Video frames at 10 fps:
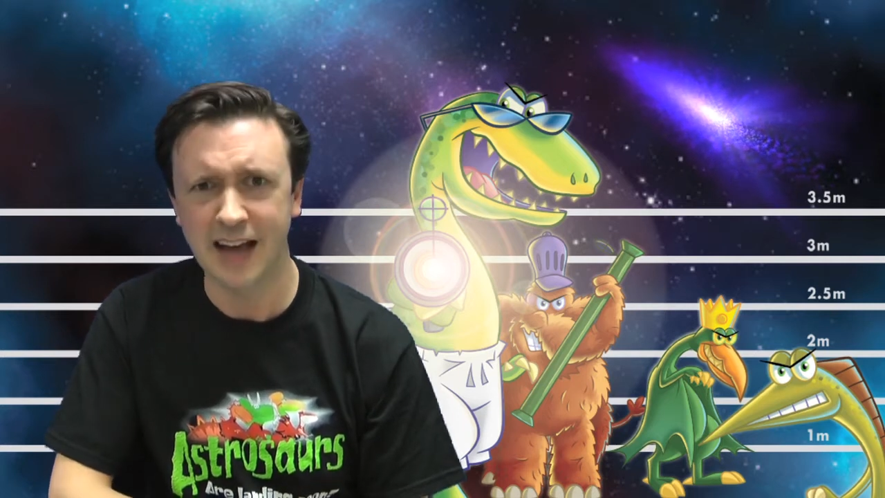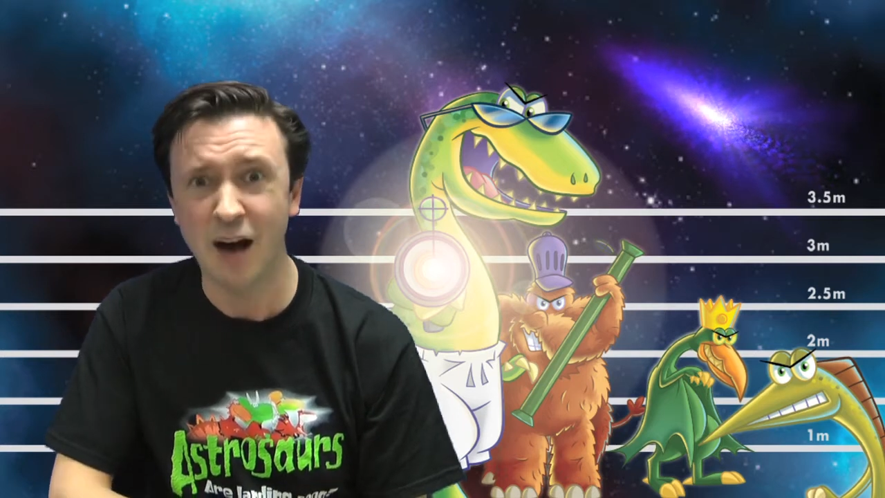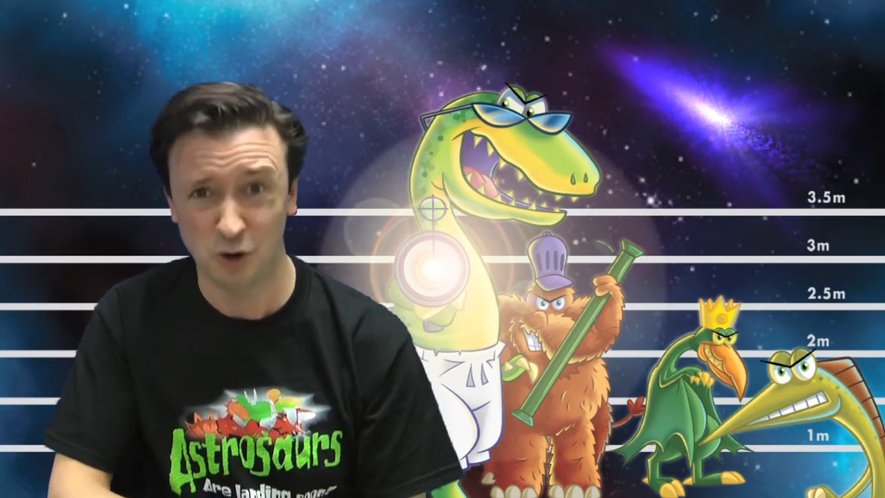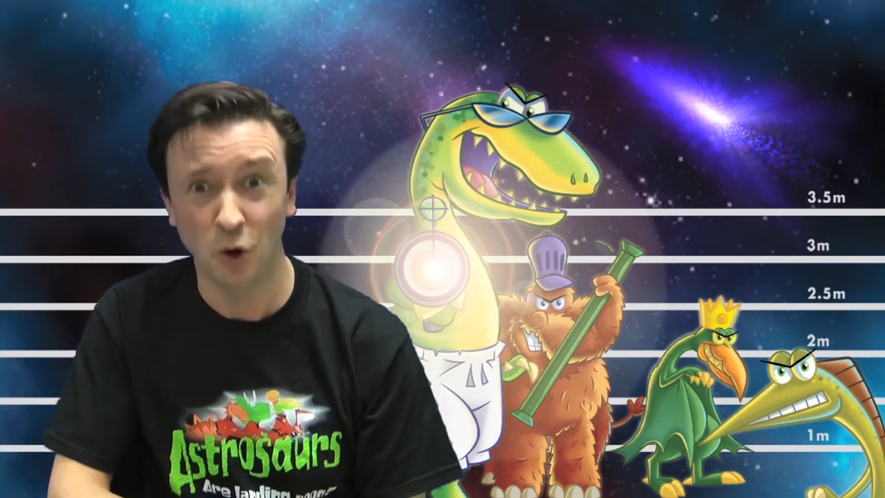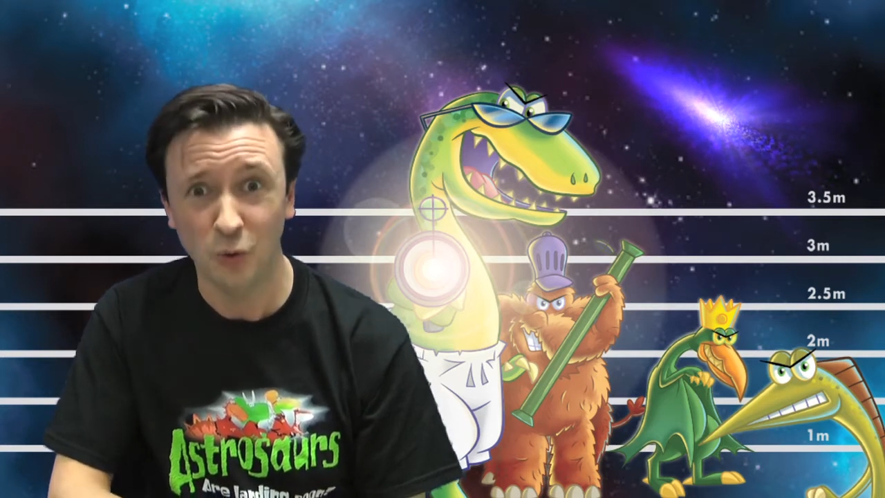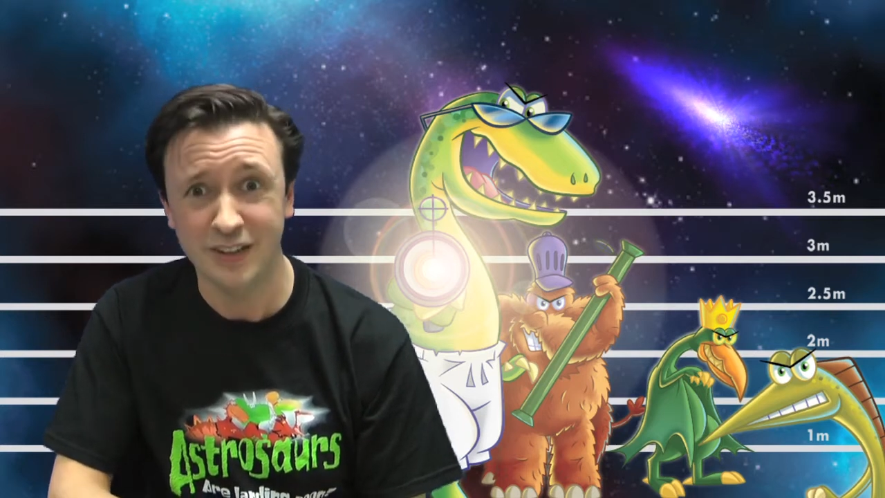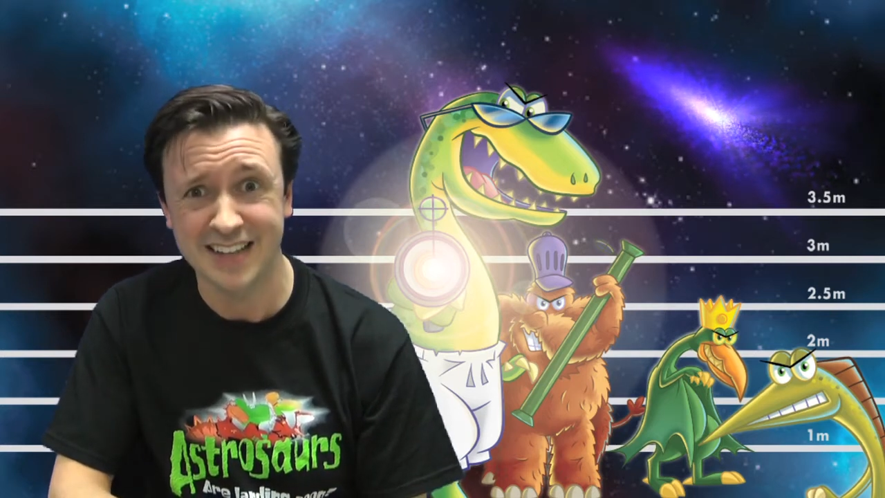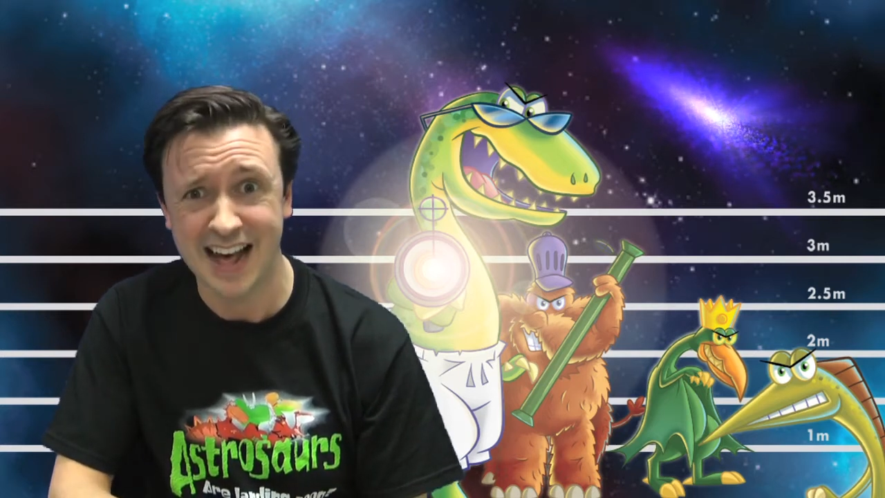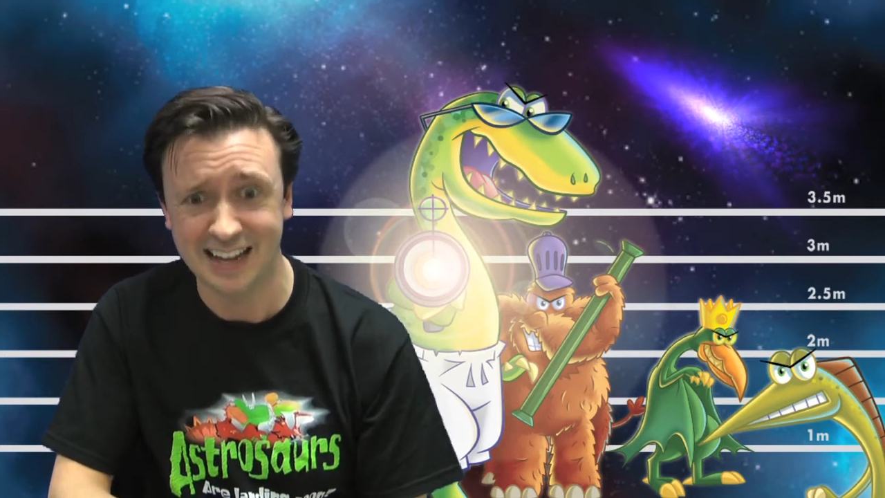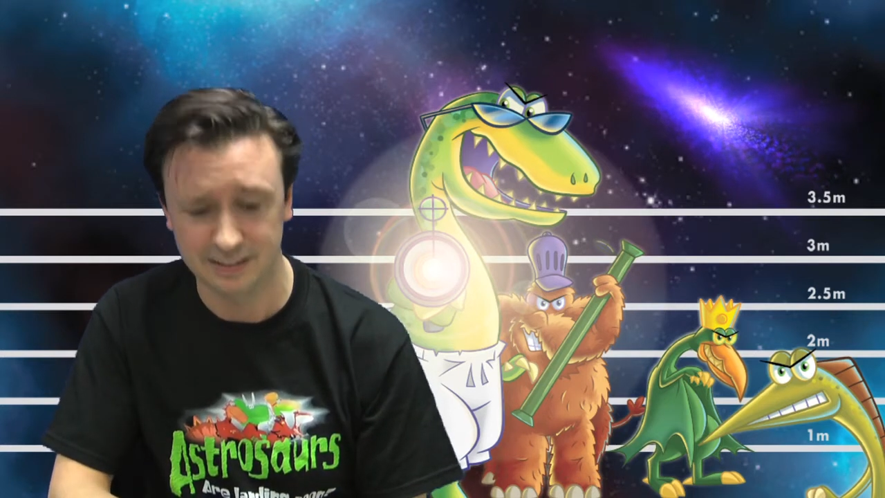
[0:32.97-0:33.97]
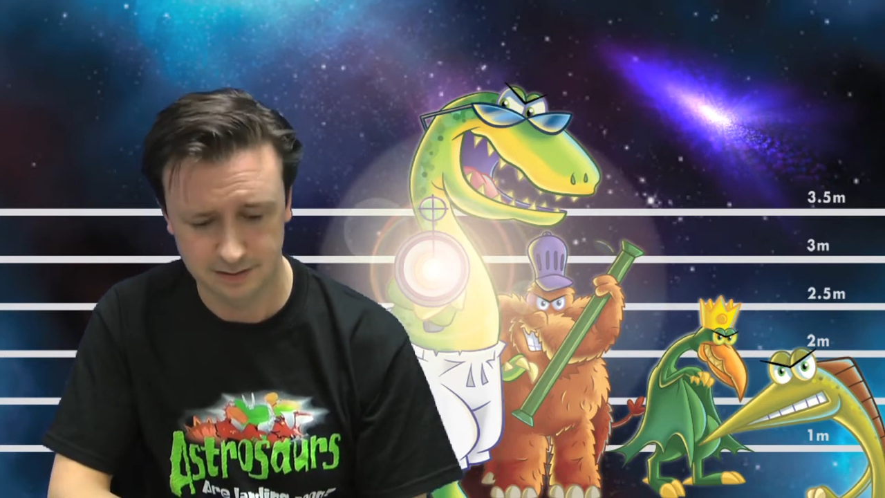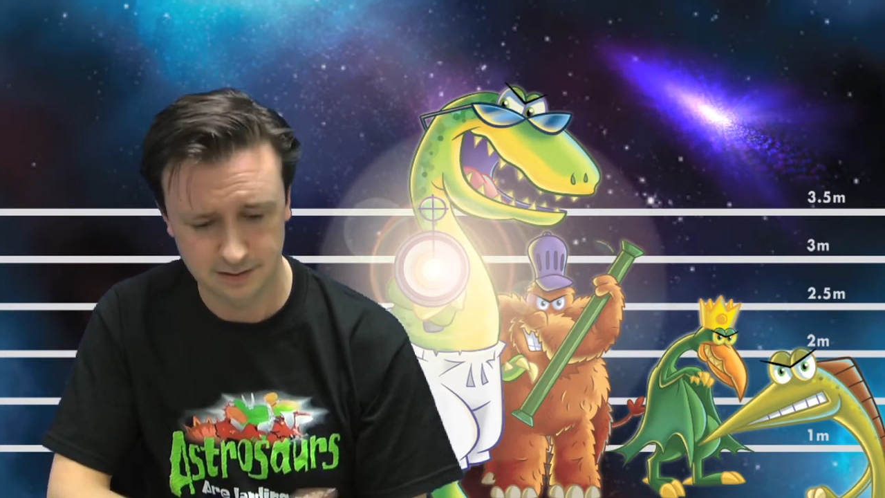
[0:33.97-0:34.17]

How cool is that?